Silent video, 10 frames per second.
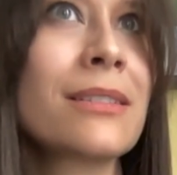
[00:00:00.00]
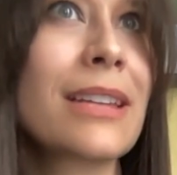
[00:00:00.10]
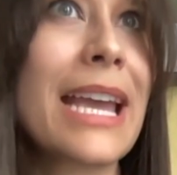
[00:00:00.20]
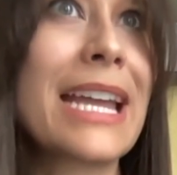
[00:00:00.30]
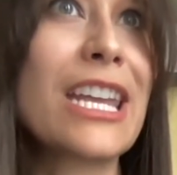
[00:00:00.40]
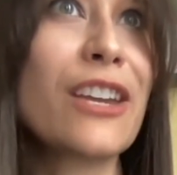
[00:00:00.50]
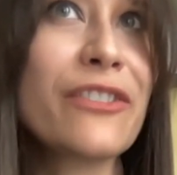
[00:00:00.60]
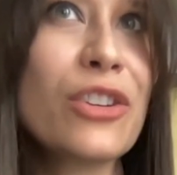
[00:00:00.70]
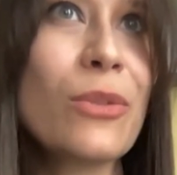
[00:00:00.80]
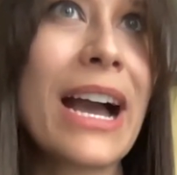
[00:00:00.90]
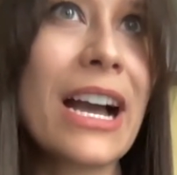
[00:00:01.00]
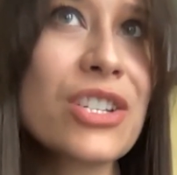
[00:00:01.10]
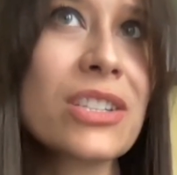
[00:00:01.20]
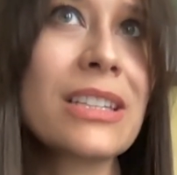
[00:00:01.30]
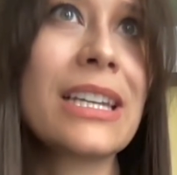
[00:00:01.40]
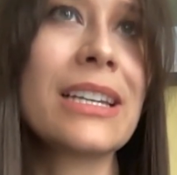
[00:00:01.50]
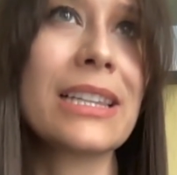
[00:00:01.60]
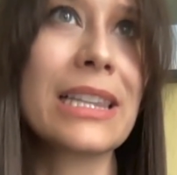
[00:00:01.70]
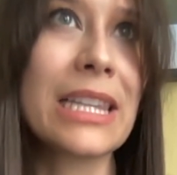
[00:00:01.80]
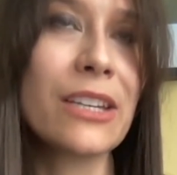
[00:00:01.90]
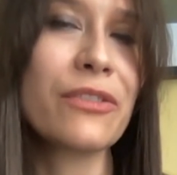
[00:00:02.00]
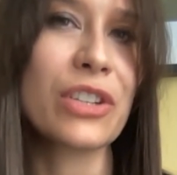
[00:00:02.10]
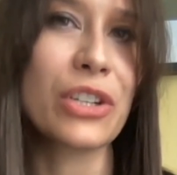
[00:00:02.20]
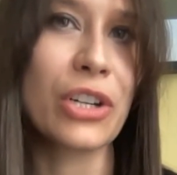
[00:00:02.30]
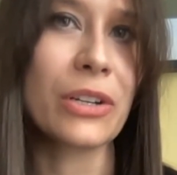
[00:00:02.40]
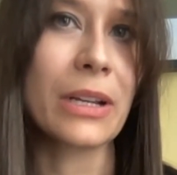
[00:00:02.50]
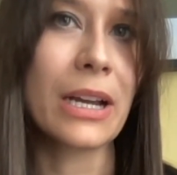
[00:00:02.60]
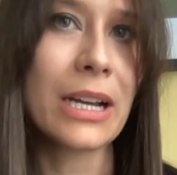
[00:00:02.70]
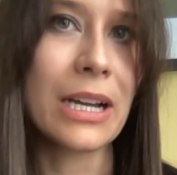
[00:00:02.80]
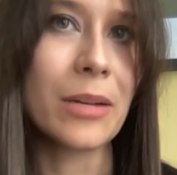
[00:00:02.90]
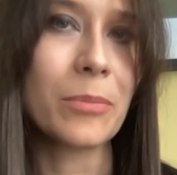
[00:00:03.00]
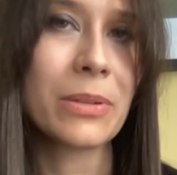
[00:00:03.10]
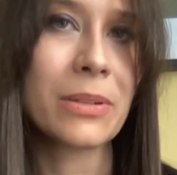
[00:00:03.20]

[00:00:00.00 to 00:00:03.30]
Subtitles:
if you actually lift the curtain up,